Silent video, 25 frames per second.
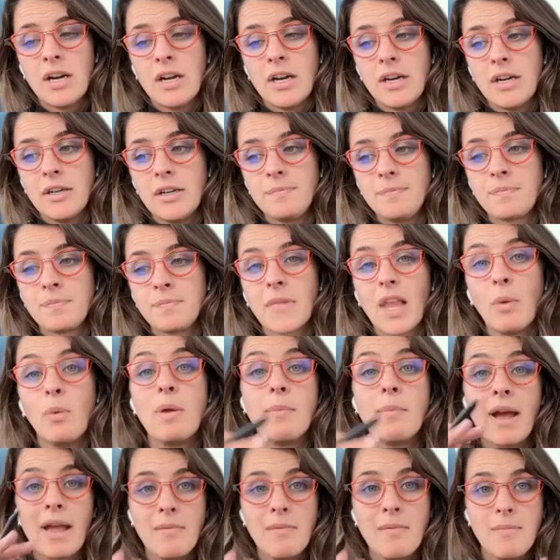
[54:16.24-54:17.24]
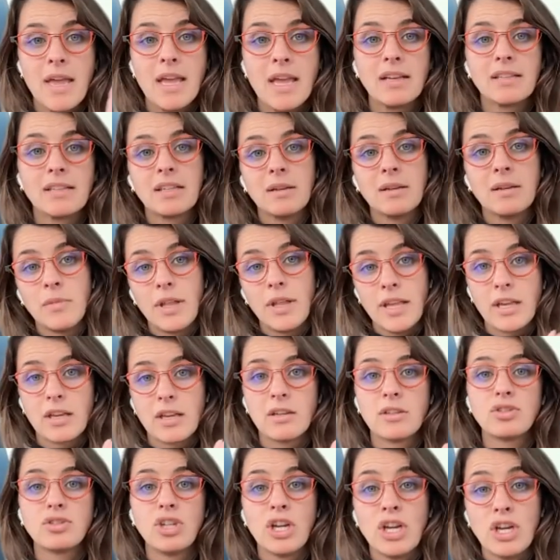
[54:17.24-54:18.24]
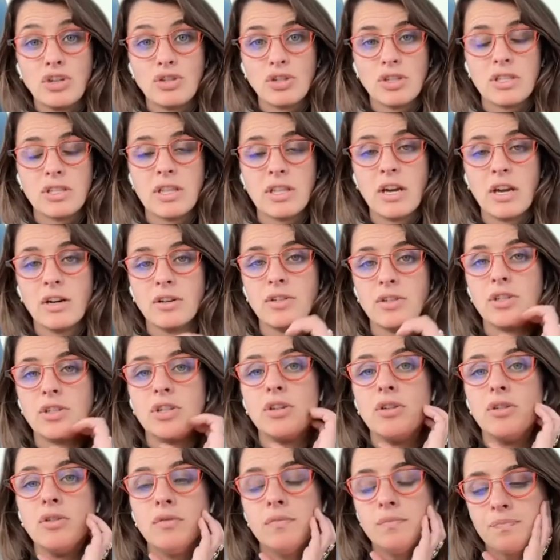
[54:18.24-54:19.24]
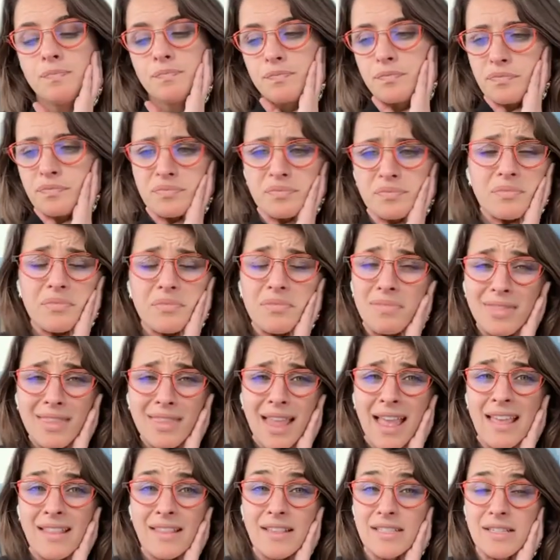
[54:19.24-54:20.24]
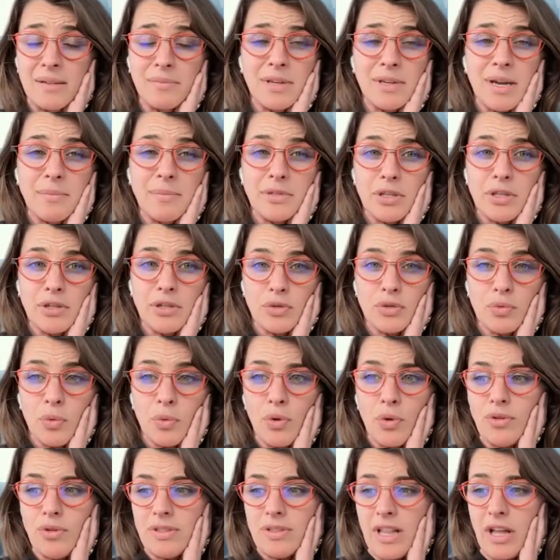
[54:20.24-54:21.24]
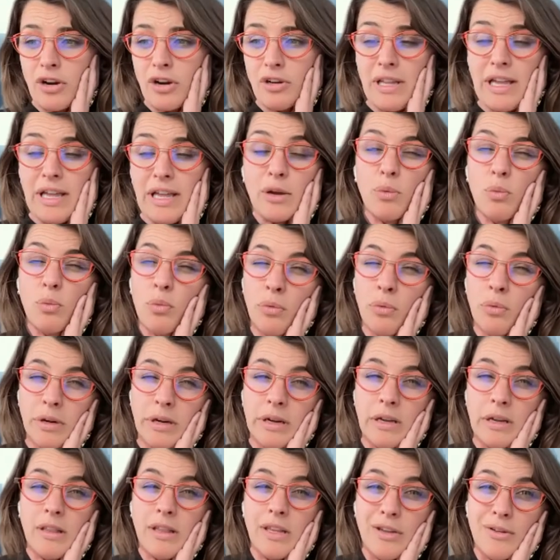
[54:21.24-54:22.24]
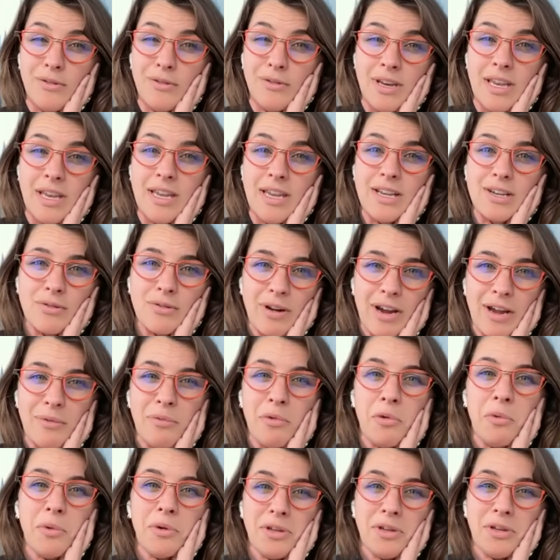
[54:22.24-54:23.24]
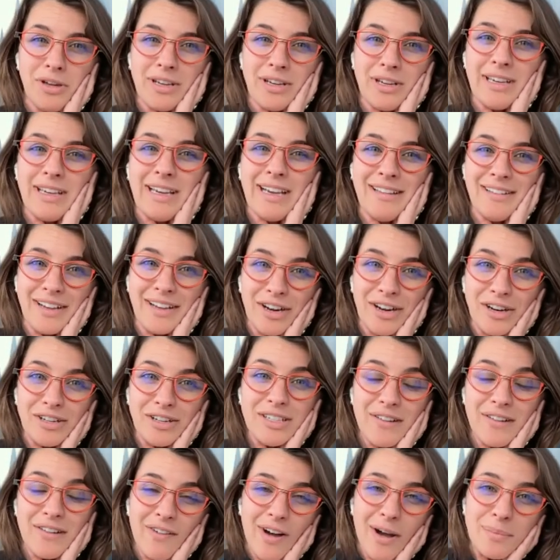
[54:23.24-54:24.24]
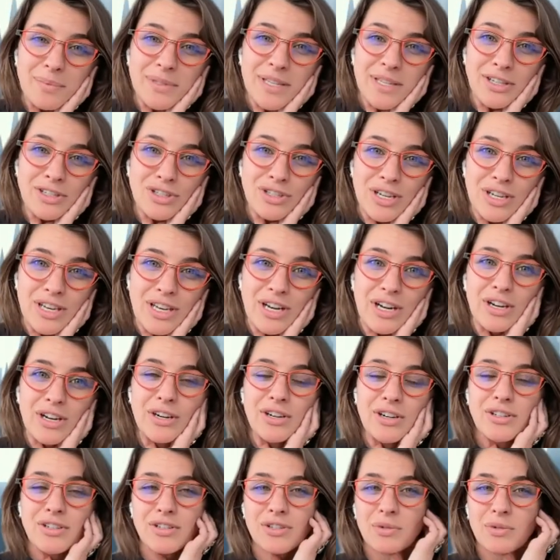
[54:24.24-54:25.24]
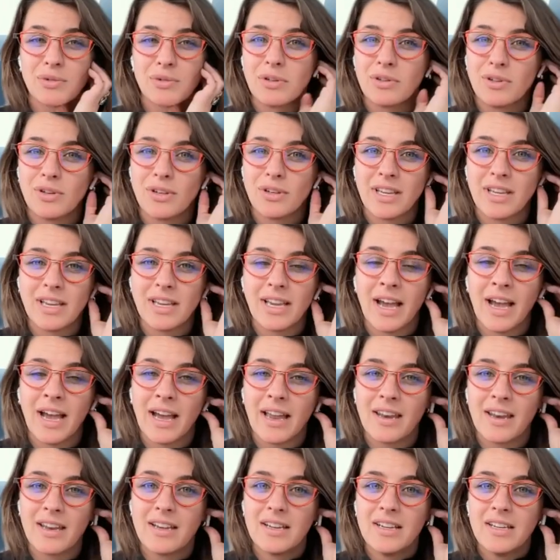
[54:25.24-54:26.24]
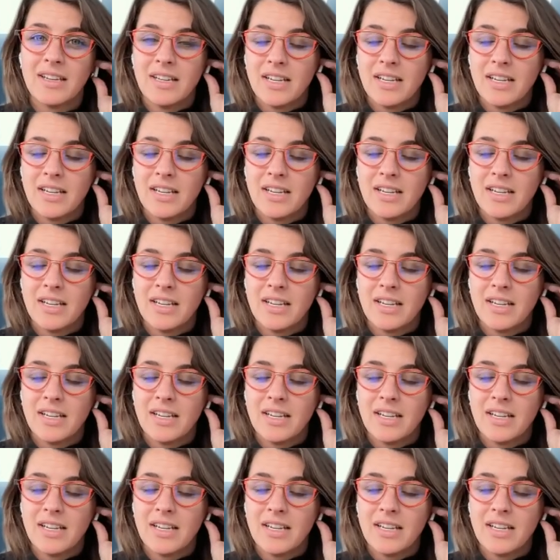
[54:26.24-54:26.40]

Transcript: Um, we might make some like changes there too. And sometimes there's roles that are like really unique, right? When we're looking at like our DevOps engineers or we're looking at,